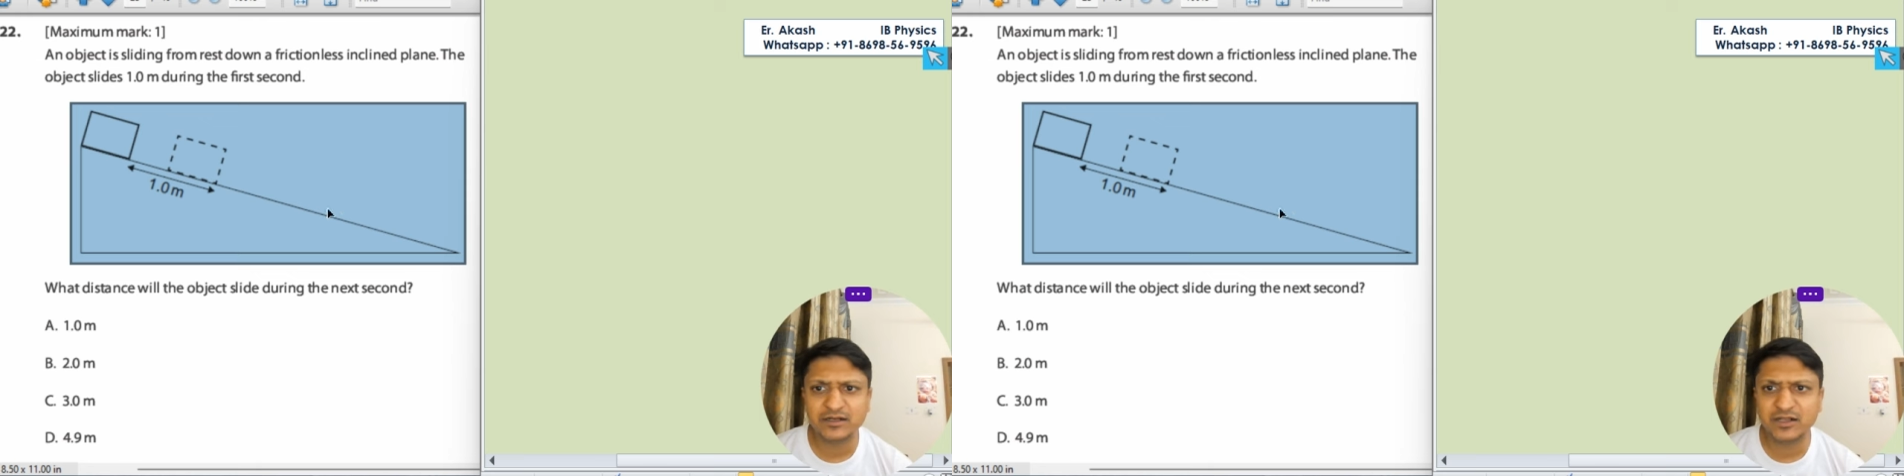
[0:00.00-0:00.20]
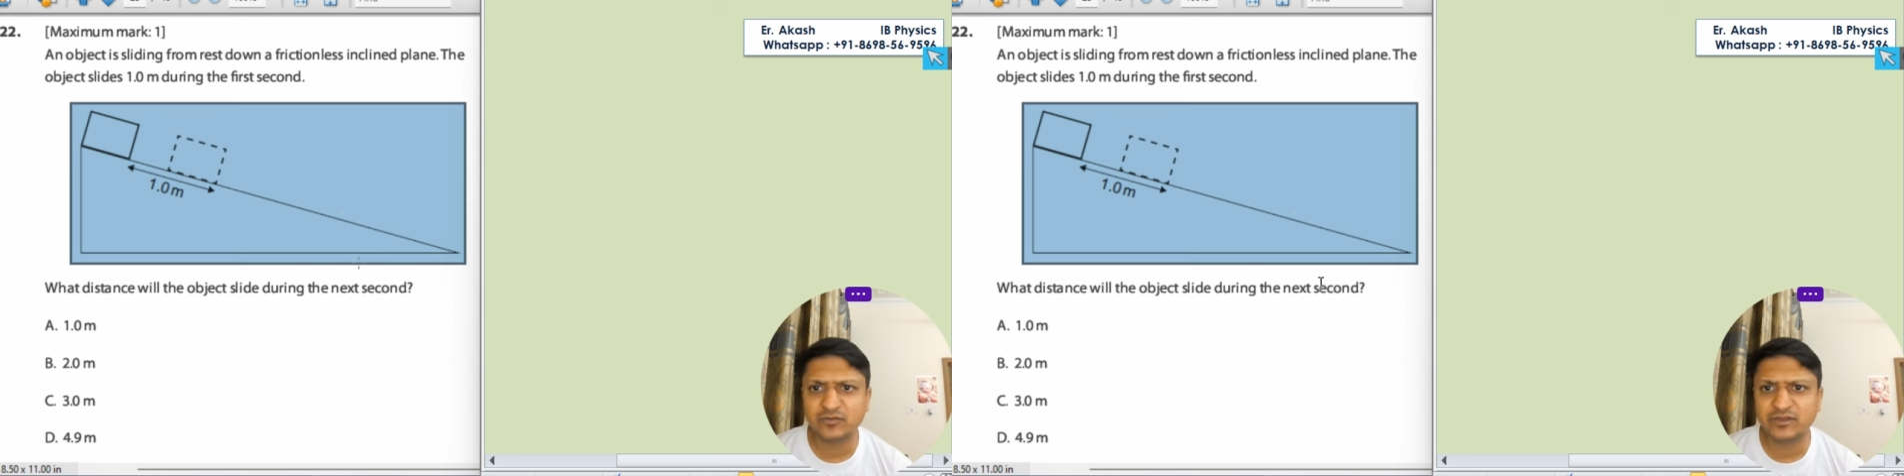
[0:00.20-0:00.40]

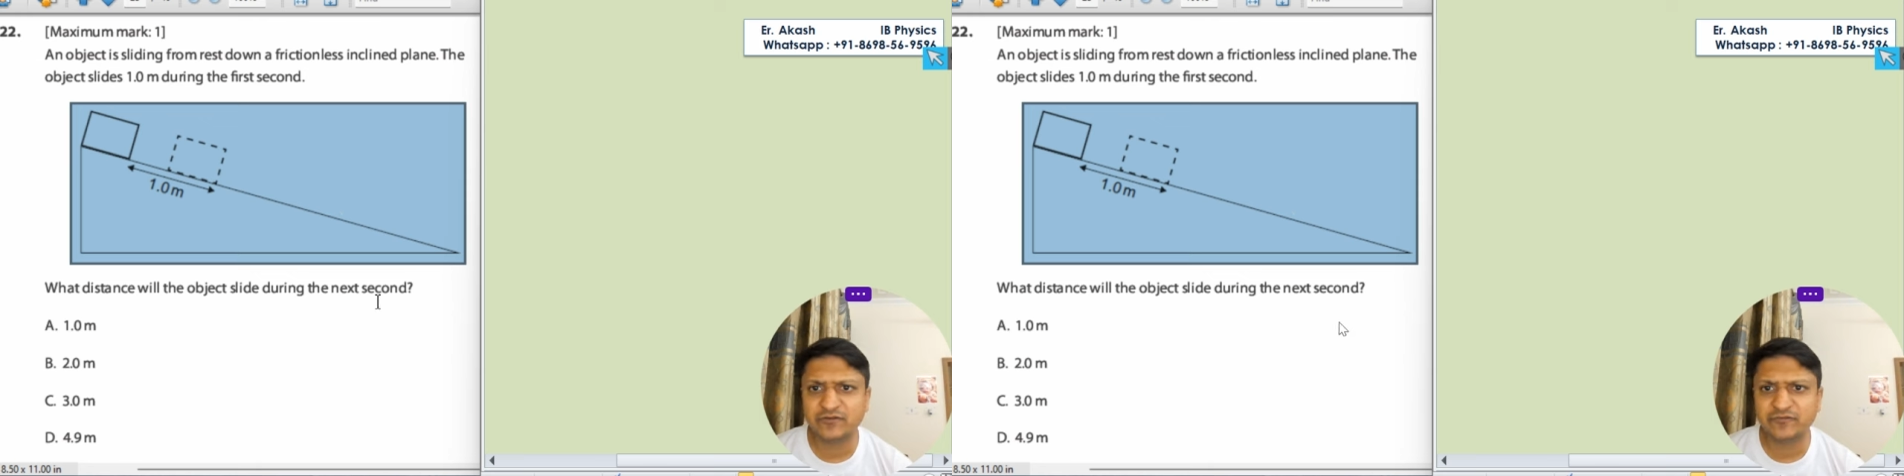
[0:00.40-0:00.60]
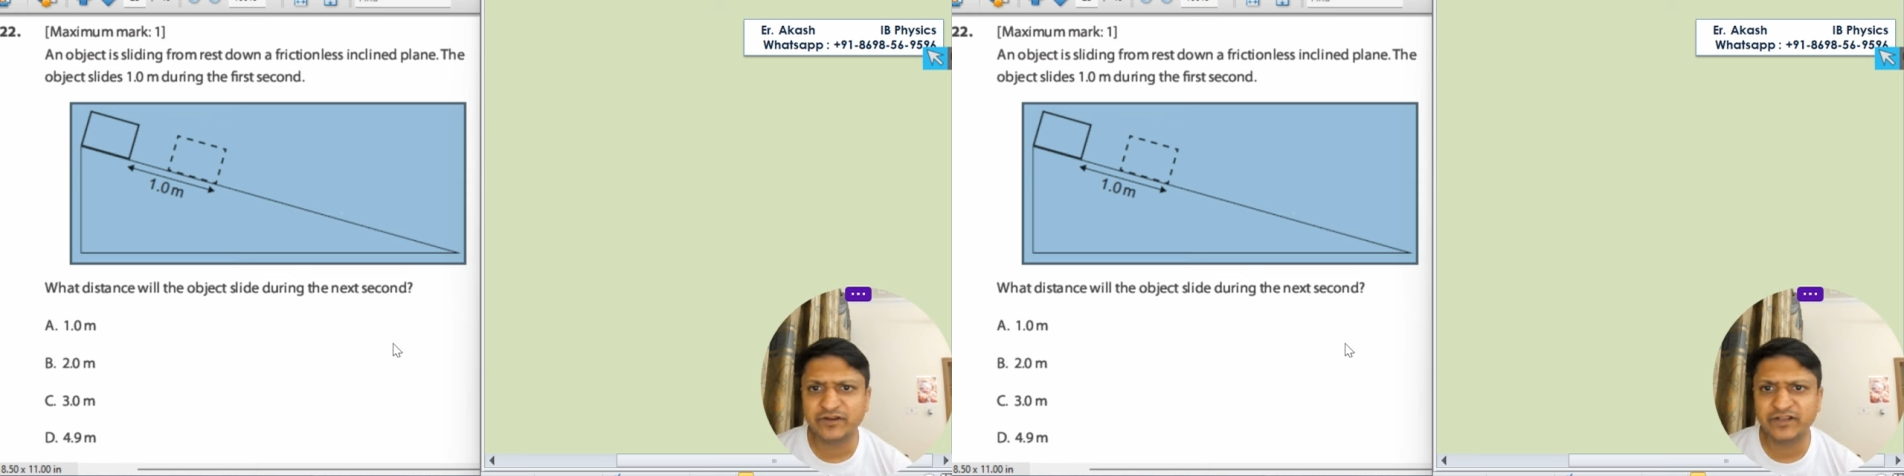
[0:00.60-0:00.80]
down
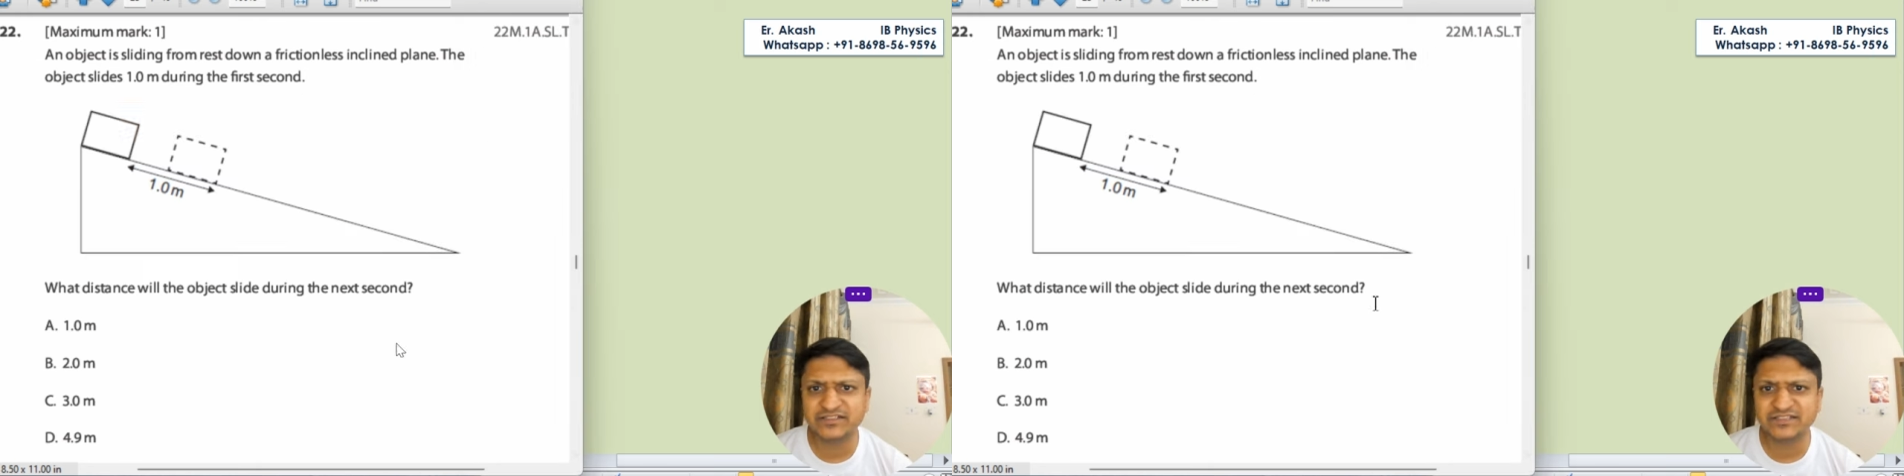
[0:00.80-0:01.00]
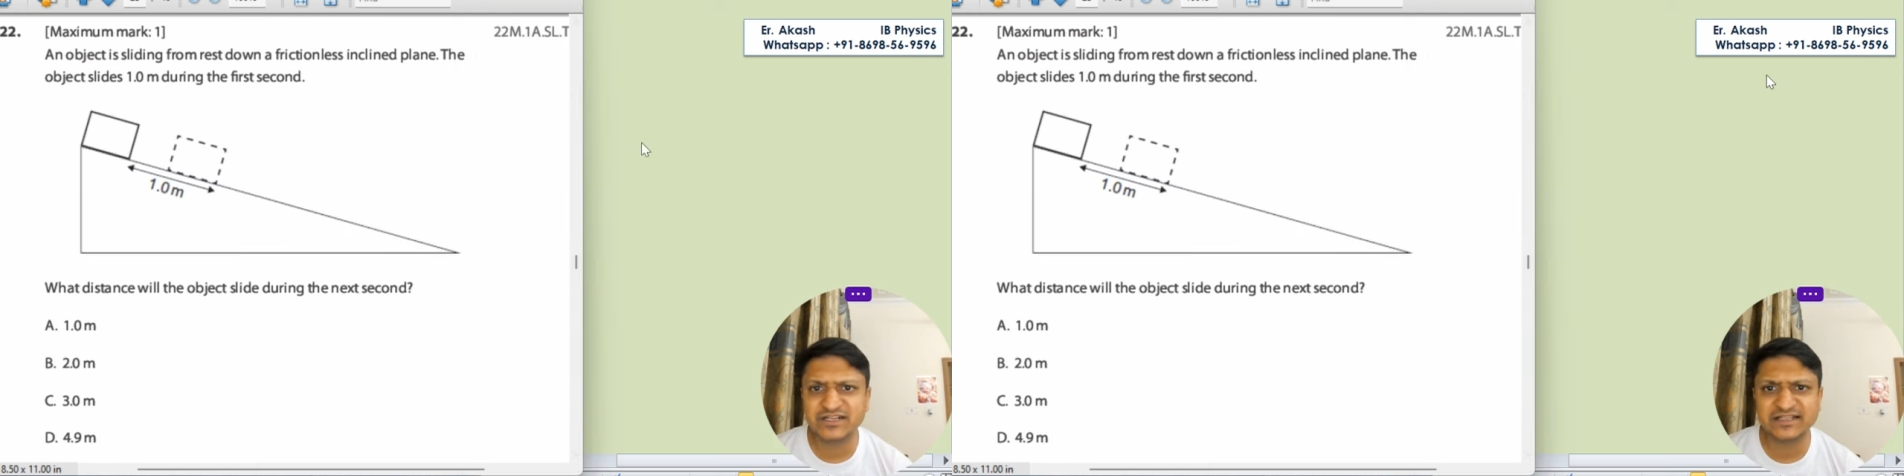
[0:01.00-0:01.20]
the
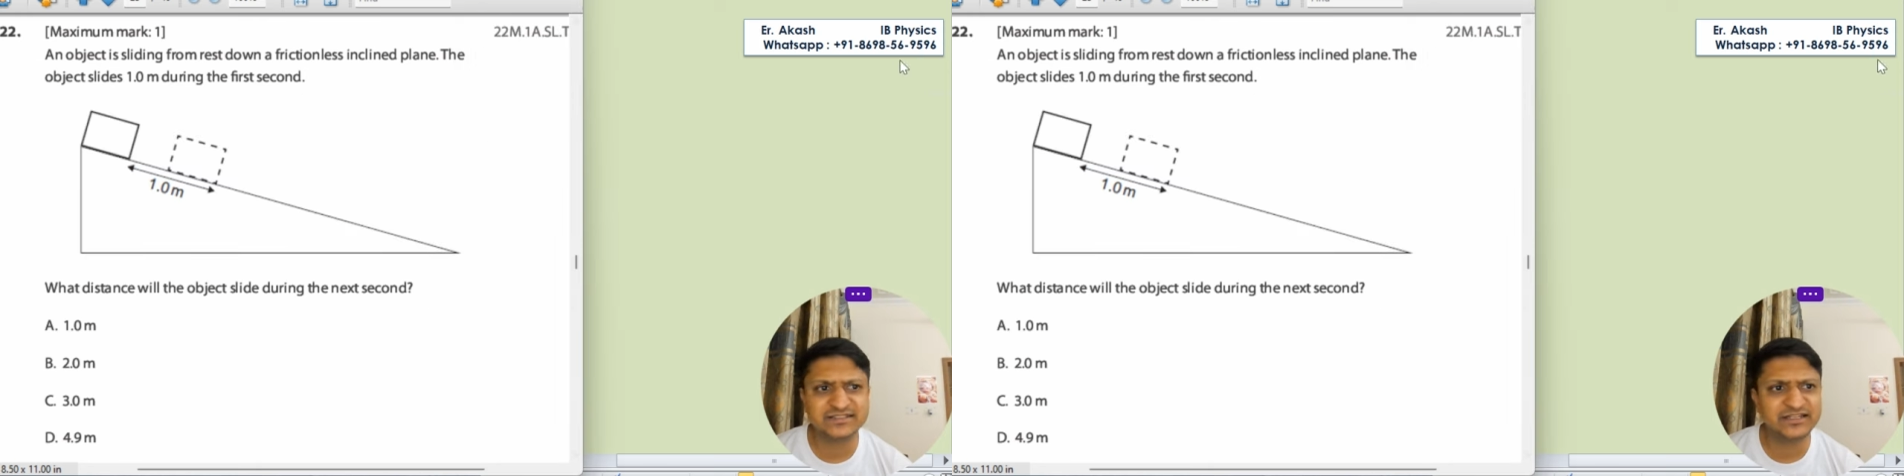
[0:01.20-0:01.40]
frictionless